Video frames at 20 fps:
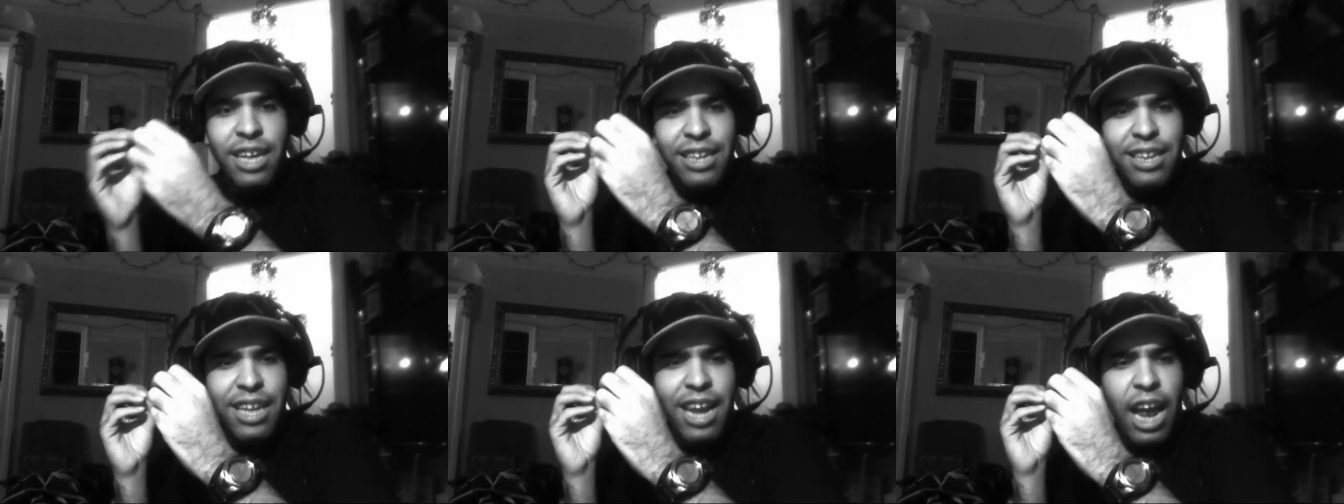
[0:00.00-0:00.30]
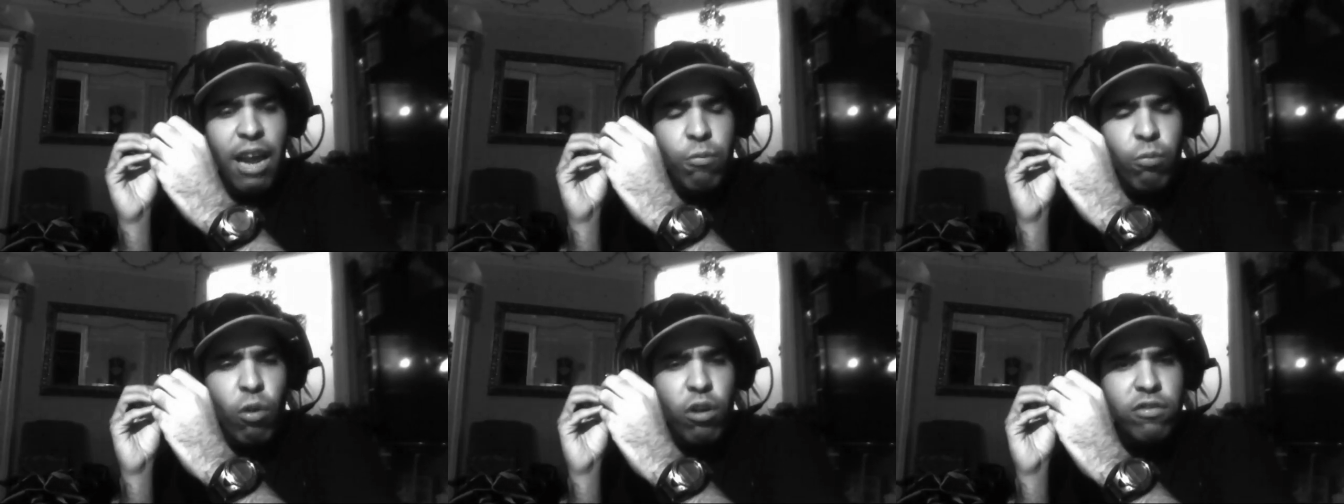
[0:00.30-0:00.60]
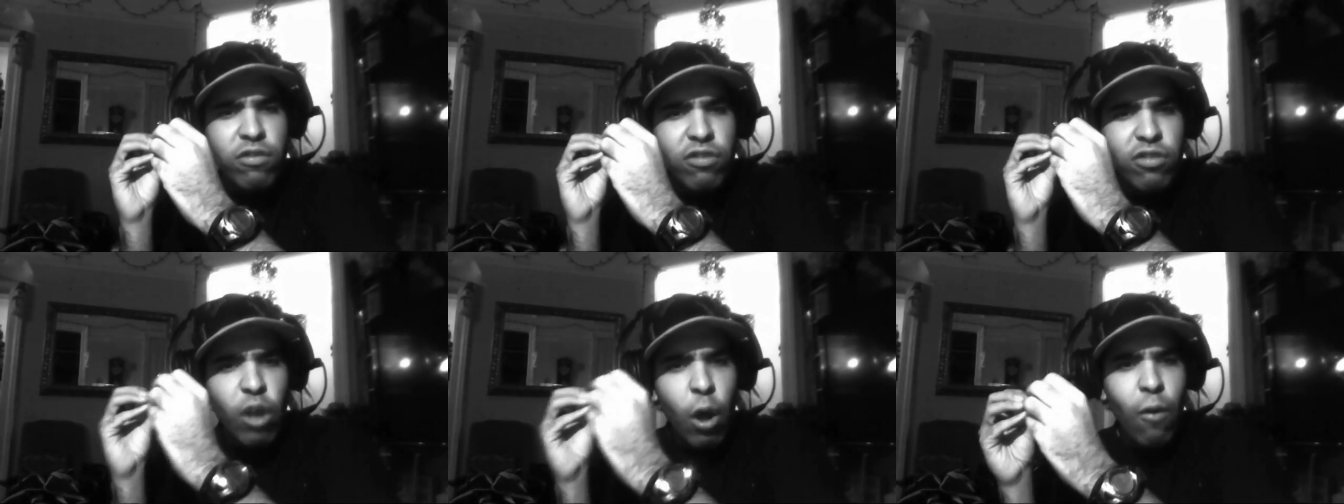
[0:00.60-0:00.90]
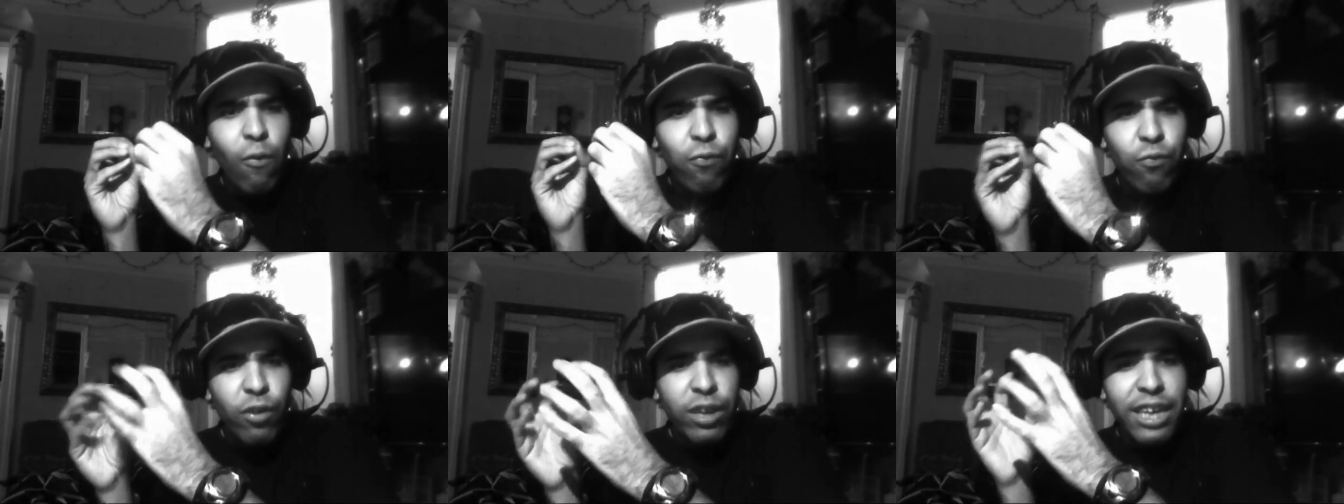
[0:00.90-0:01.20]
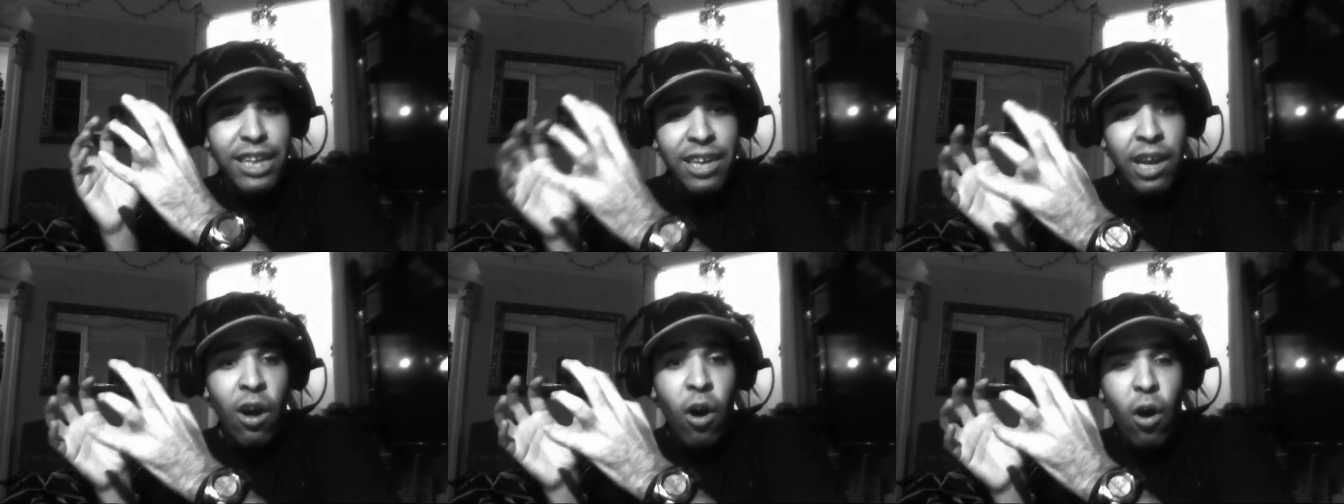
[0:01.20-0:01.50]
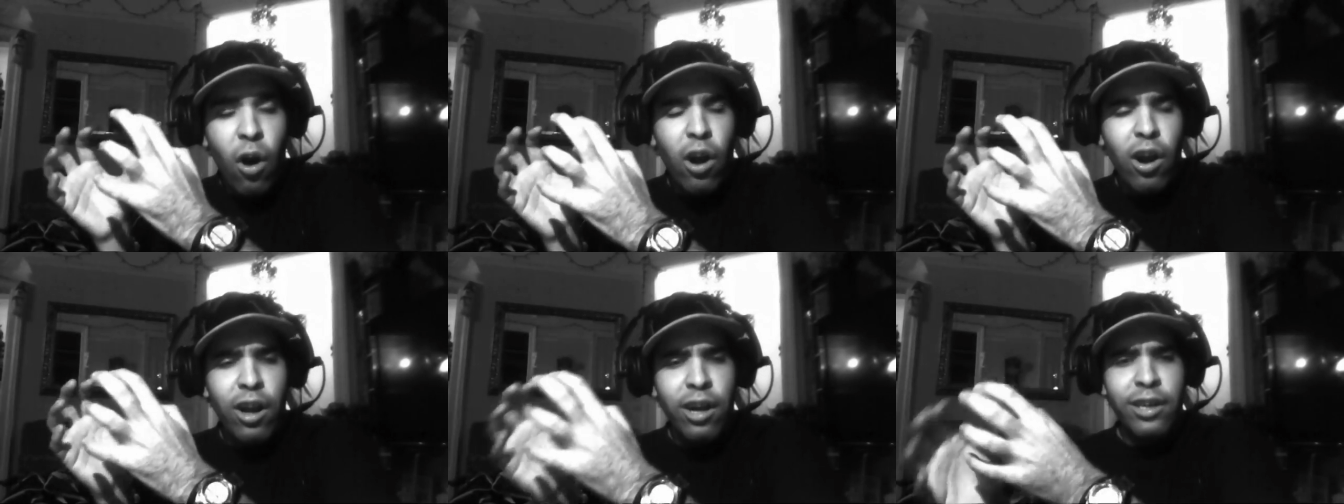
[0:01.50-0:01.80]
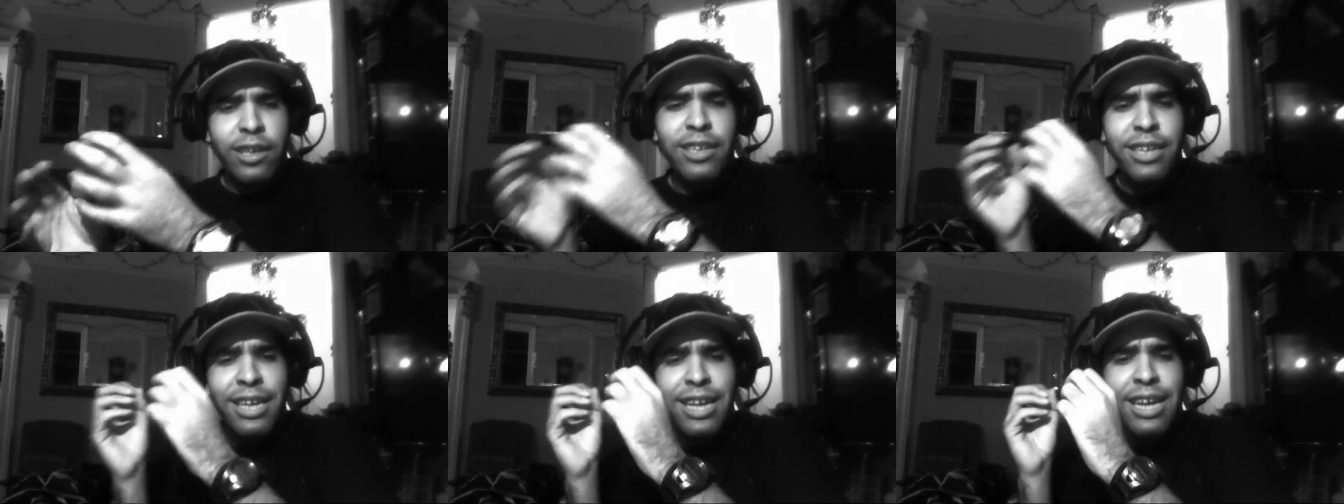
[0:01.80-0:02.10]
that I worked so freaking
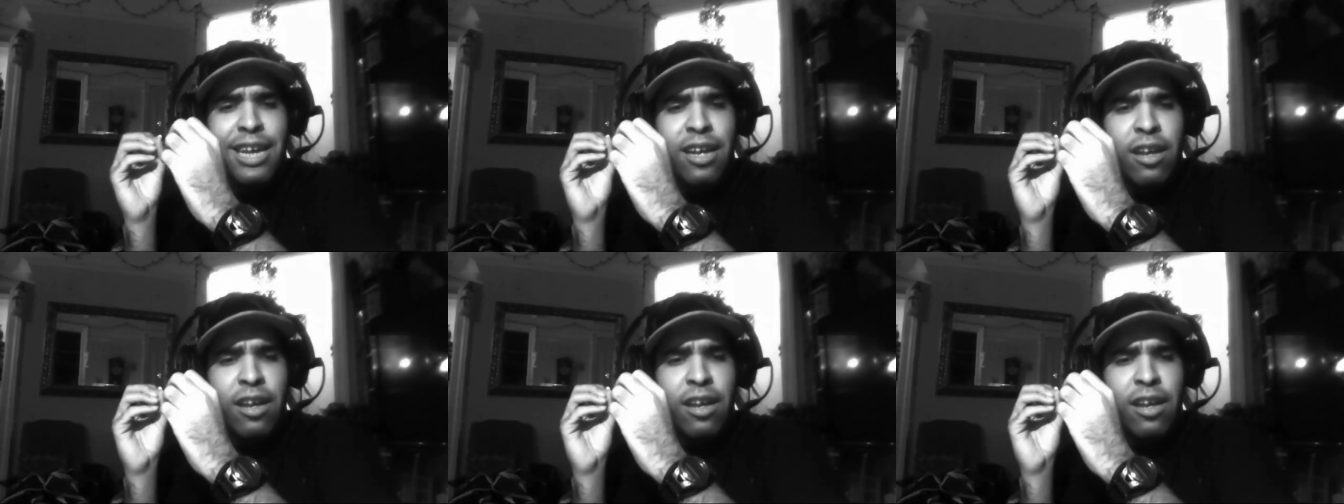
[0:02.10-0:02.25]
hard